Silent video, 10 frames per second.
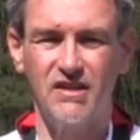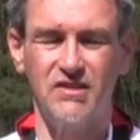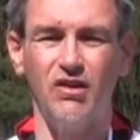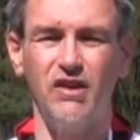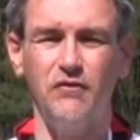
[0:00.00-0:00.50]

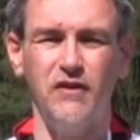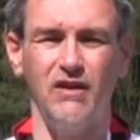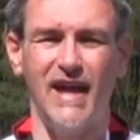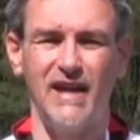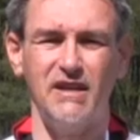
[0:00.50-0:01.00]
So if you
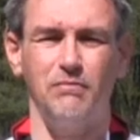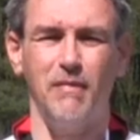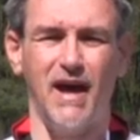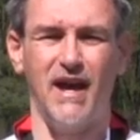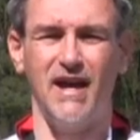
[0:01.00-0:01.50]
like
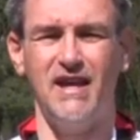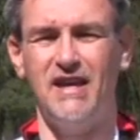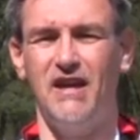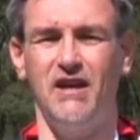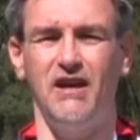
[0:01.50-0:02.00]

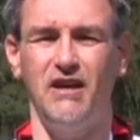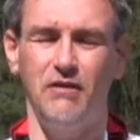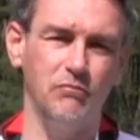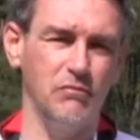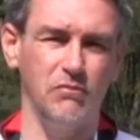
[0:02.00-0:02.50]
my
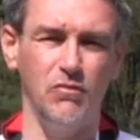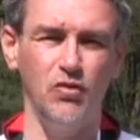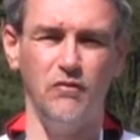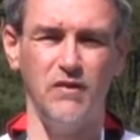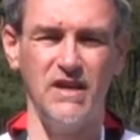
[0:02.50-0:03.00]

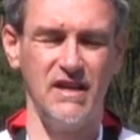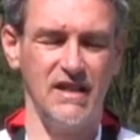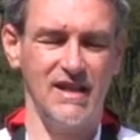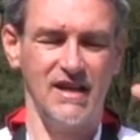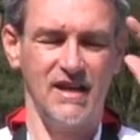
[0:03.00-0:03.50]
movie,
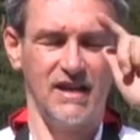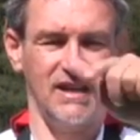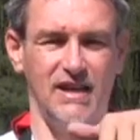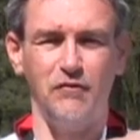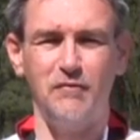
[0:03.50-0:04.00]

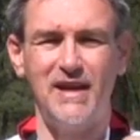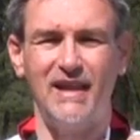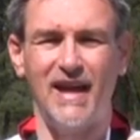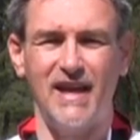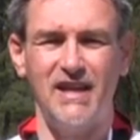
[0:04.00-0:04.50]
give me a
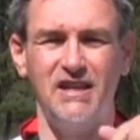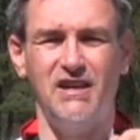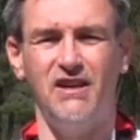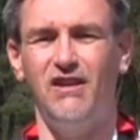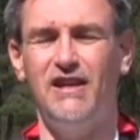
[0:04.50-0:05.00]
like
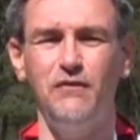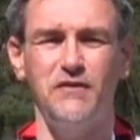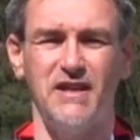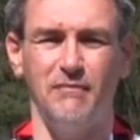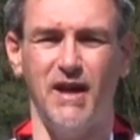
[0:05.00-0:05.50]
here, leave
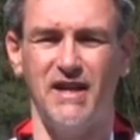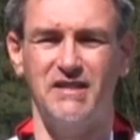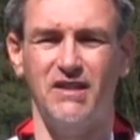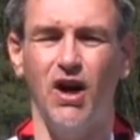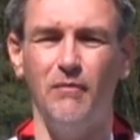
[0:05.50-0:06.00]
some
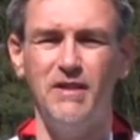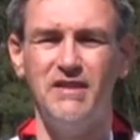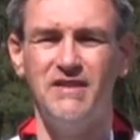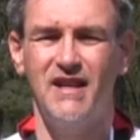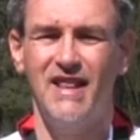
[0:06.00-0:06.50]
nice
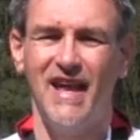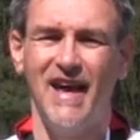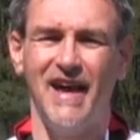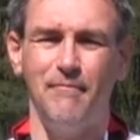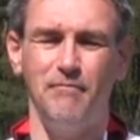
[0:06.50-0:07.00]
comments.
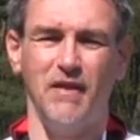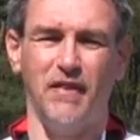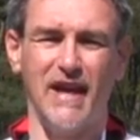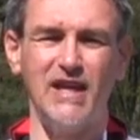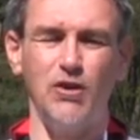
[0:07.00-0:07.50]

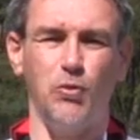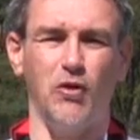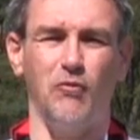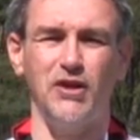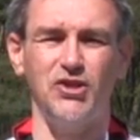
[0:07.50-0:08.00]
Thank you
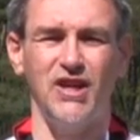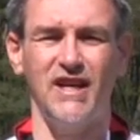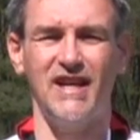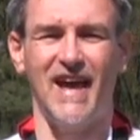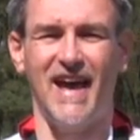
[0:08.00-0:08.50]
for
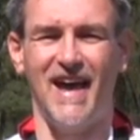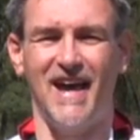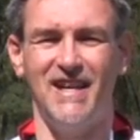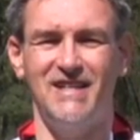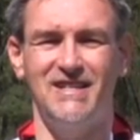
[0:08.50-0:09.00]
watching,
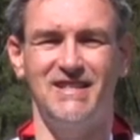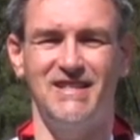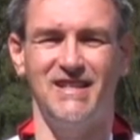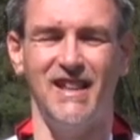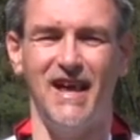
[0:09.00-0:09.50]
and
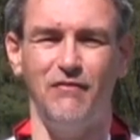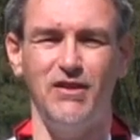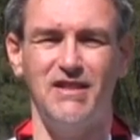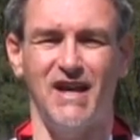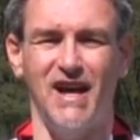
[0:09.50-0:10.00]
till
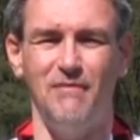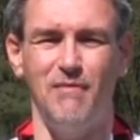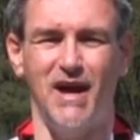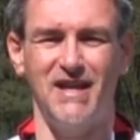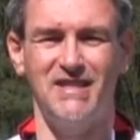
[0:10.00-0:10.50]
every
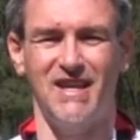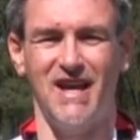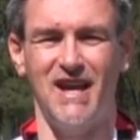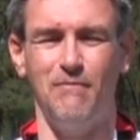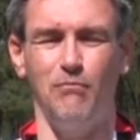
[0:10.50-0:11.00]
time I
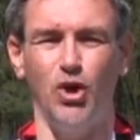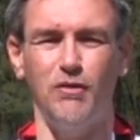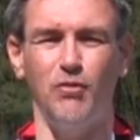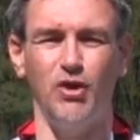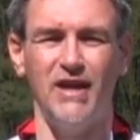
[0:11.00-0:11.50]
say
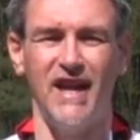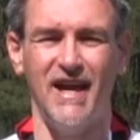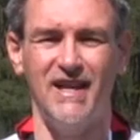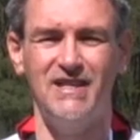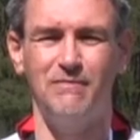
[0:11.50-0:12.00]
moin moin
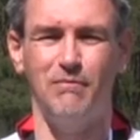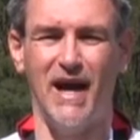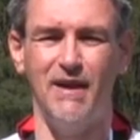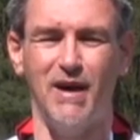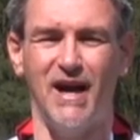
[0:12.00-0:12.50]
and
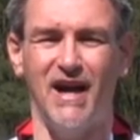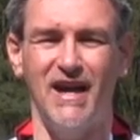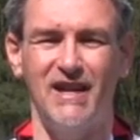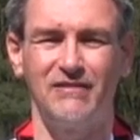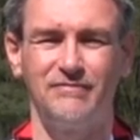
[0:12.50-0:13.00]
bye
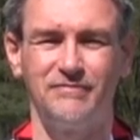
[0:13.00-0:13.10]
bye.